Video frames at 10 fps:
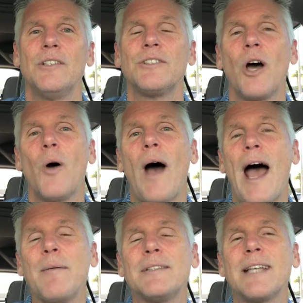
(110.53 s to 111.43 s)
So
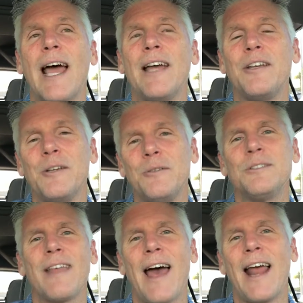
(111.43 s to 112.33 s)
I would say
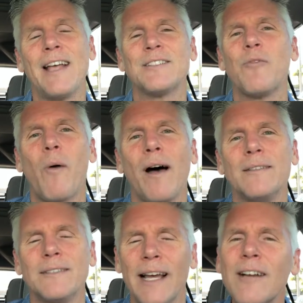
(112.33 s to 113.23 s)
use that Ace of
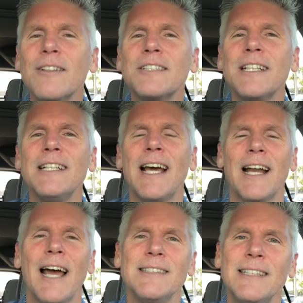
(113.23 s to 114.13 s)
Wands energy
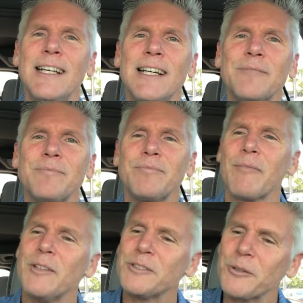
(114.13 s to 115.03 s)
and idea
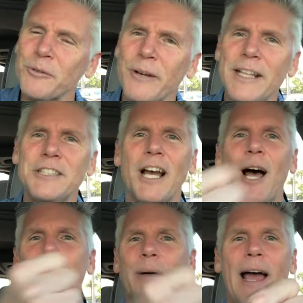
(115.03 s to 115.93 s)
to reach
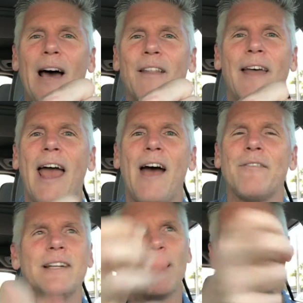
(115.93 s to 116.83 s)
up out of the
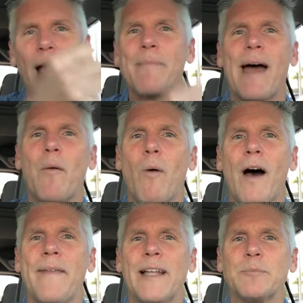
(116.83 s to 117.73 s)
heaven and grab that
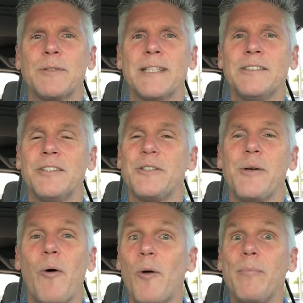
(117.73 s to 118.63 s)
wand that's presented to
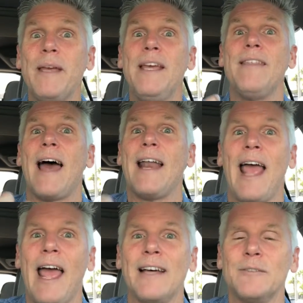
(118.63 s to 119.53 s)
you or be that
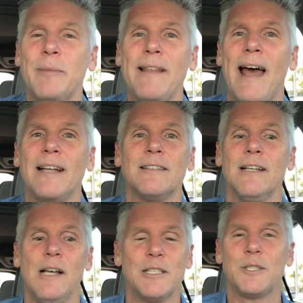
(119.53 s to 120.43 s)
hand, be that
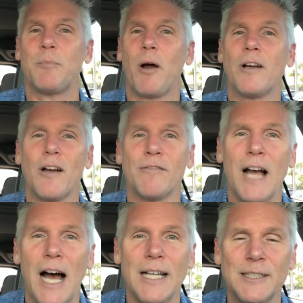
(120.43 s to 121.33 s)
spark of
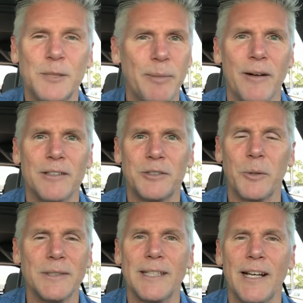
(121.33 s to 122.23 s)
God's spirit
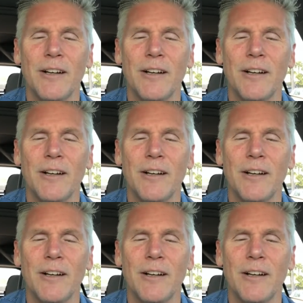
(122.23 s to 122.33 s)
source